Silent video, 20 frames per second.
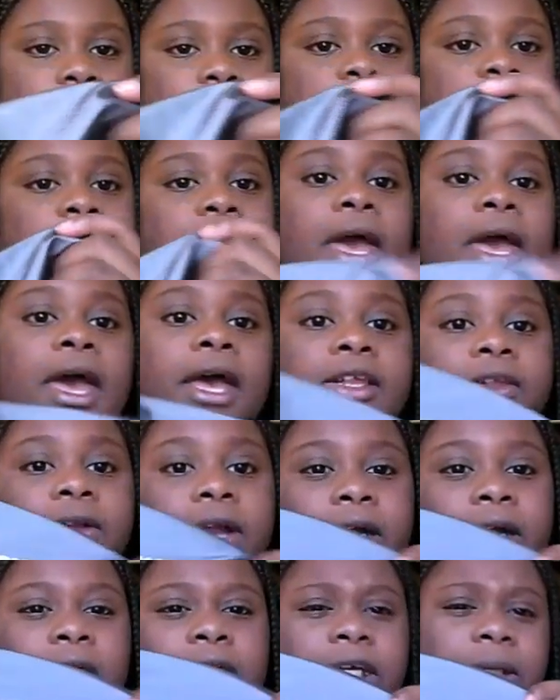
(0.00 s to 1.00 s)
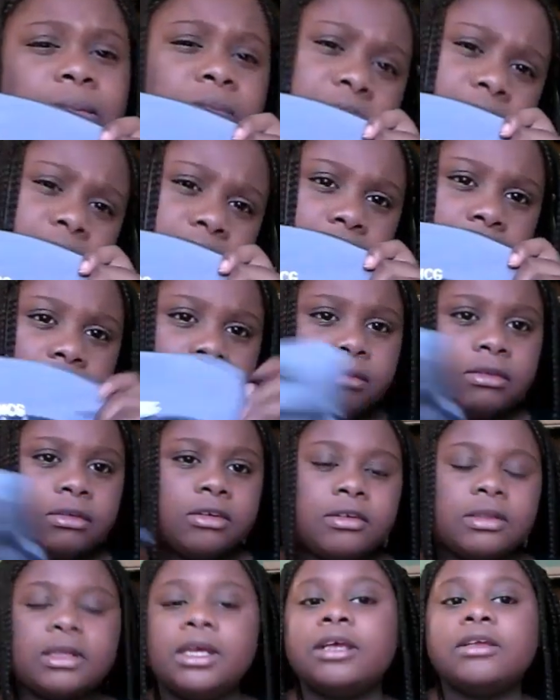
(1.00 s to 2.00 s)
super cute. So I'm gonna keep this in there
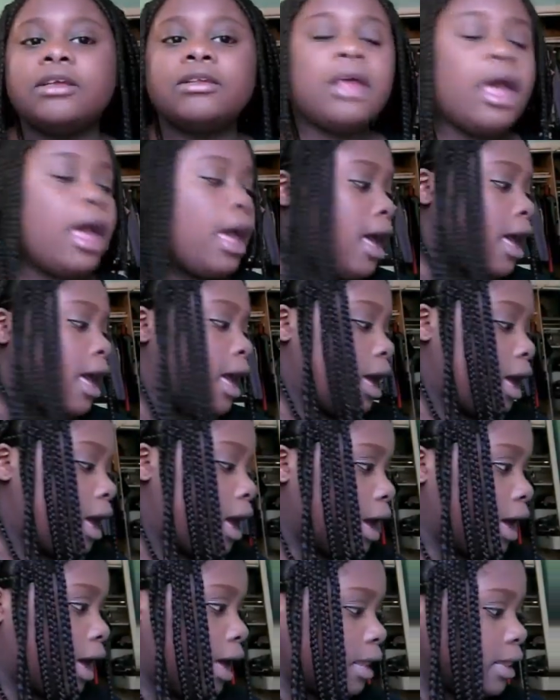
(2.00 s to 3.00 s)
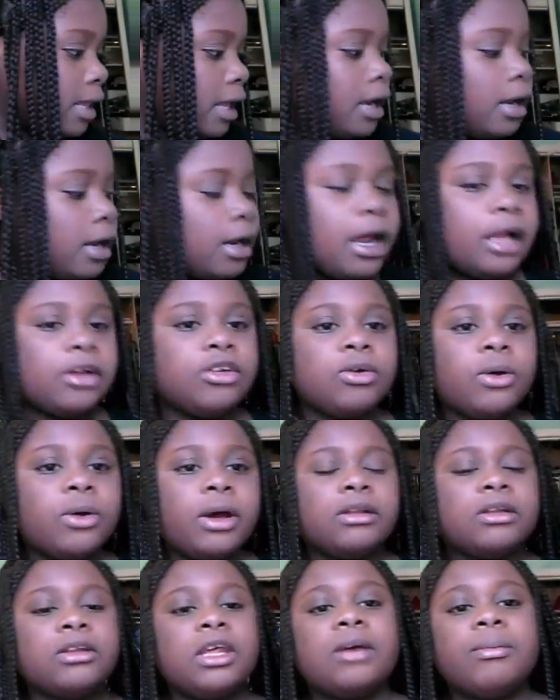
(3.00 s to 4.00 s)
just in case. And then I
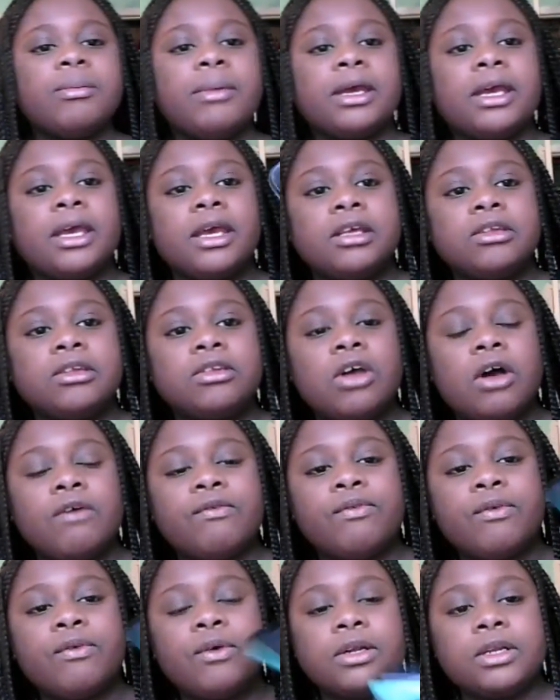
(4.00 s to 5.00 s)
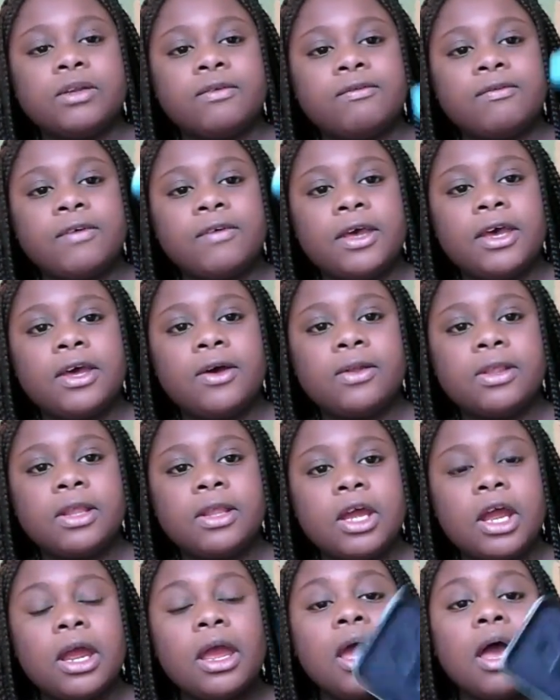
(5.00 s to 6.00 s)
do have to take my case off for it to fit
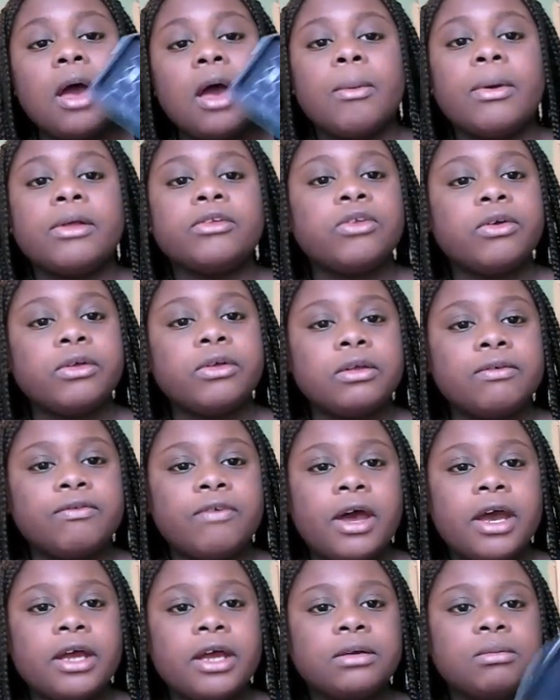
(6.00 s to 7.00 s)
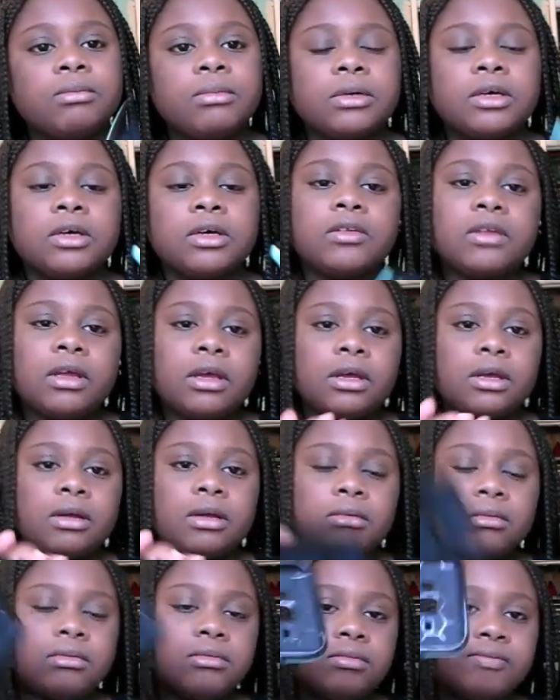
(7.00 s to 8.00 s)
on there, but it's totally fine because
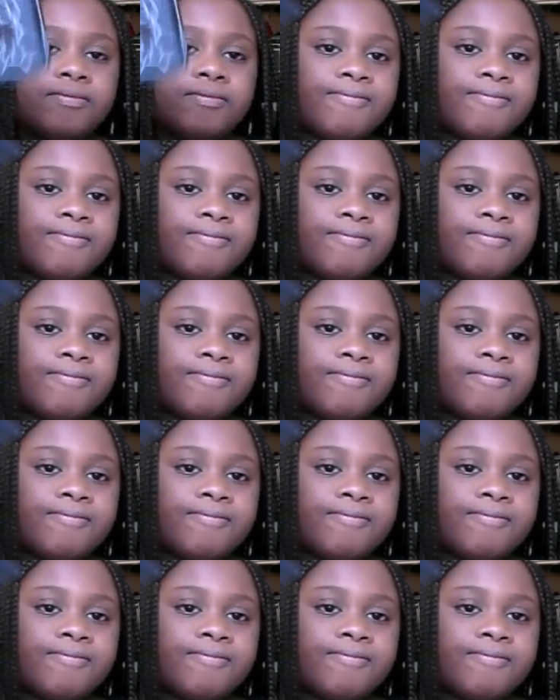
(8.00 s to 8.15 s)
I